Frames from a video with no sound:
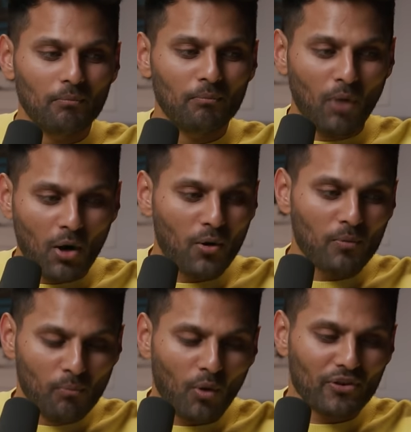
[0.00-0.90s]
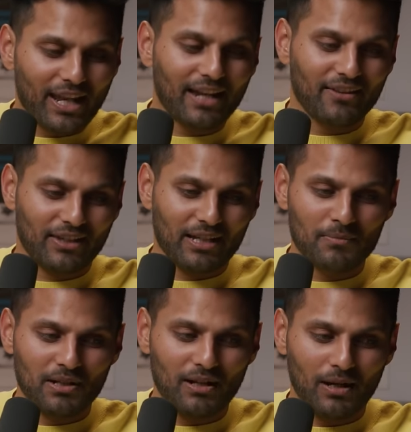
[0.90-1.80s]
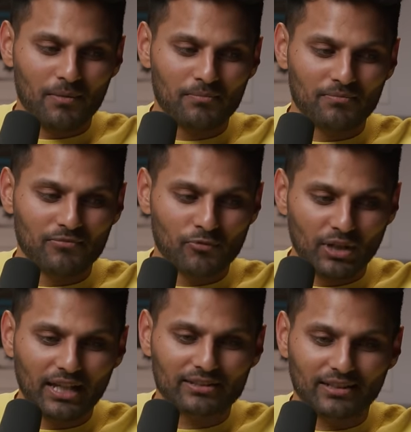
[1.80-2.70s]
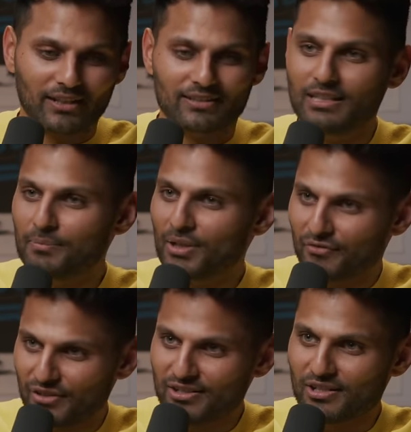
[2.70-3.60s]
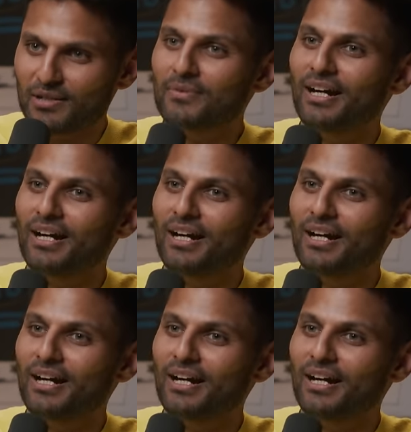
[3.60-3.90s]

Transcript: more than anything, I'm really excited to deepen our friendship,